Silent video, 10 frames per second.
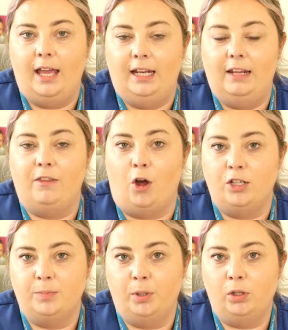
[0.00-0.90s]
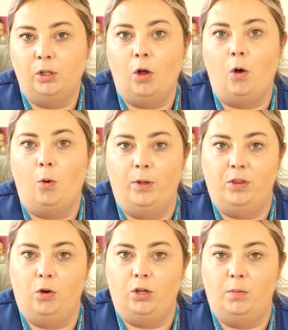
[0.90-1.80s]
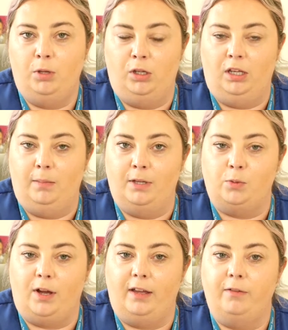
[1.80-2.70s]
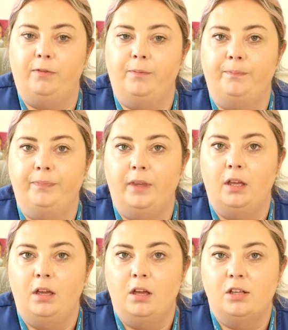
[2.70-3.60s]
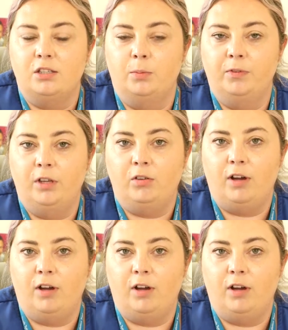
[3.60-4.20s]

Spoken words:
in the hospital or with your community midwife. Some of